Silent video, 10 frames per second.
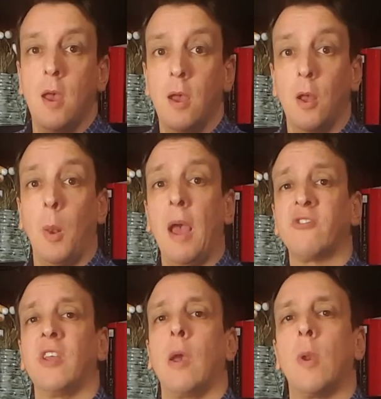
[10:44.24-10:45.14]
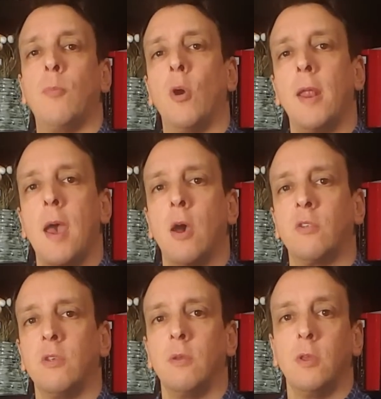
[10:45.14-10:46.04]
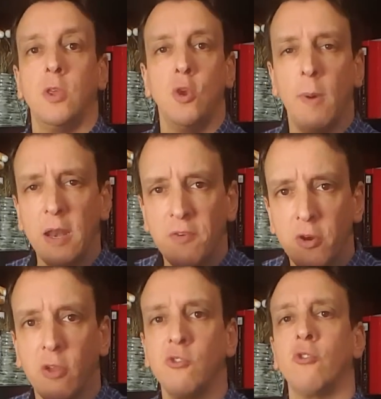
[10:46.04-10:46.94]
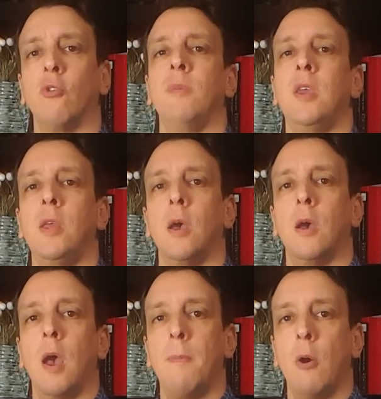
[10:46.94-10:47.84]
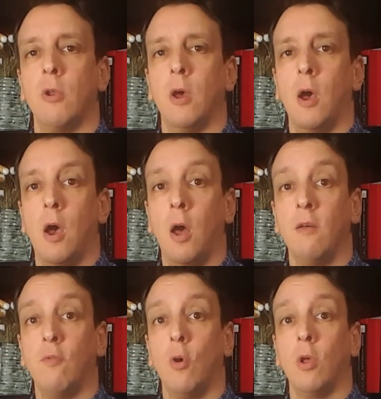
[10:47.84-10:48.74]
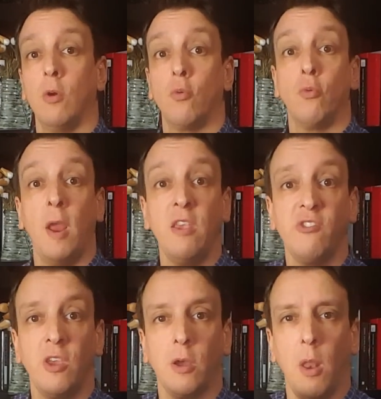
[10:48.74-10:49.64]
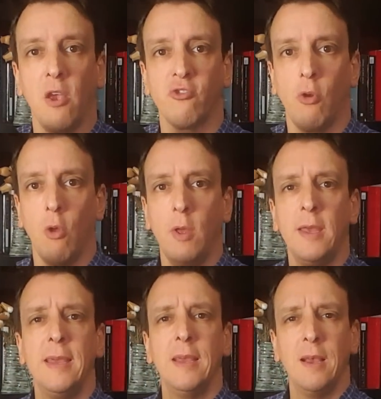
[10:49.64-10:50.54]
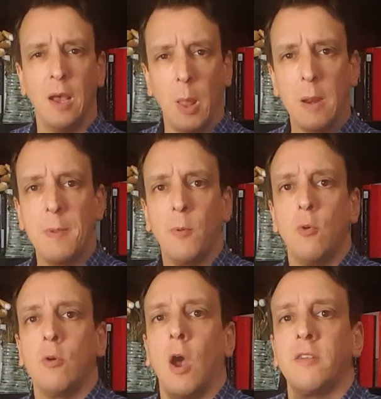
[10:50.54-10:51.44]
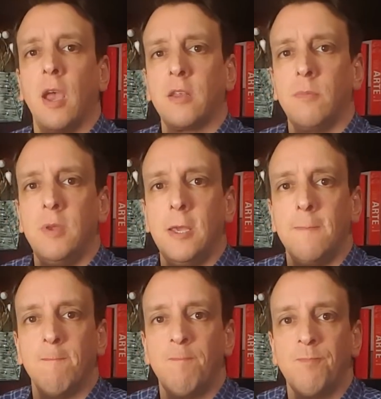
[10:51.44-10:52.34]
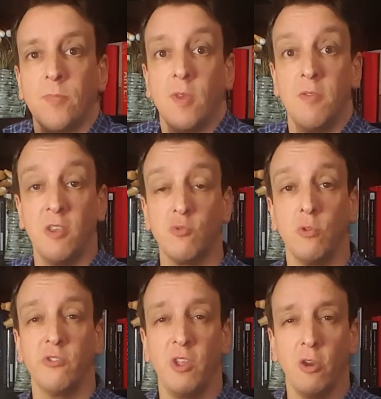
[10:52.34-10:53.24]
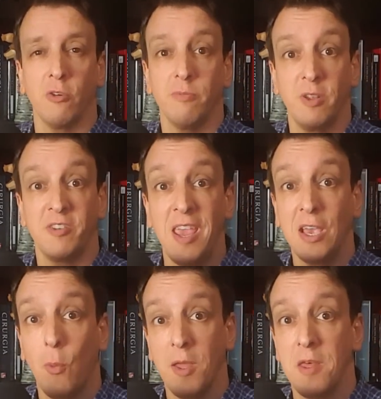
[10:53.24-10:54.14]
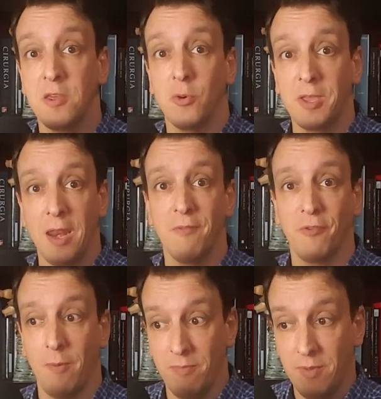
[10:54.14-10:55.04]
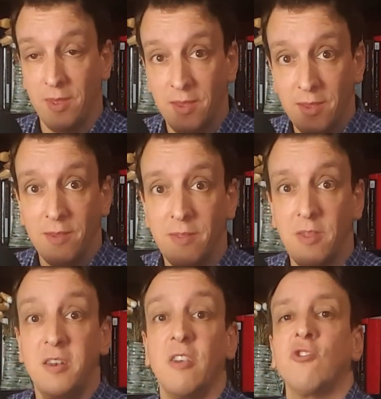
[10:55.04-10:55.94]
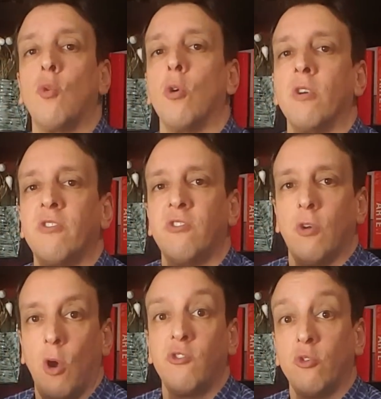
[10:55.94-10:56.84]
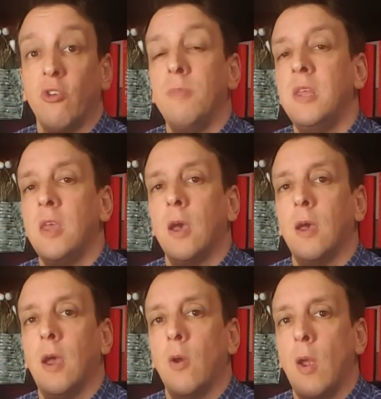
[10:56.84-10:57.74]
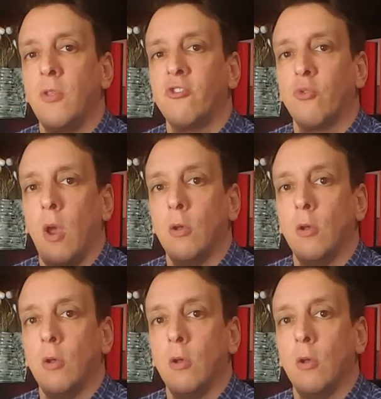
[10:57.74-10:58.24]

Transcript: Last thing I want to point out, you might have heard on social media about olive oil raising cholesterol. A lot of people who contacted me, this was their the takeaway that they were getting from the discourse on social media around this trial.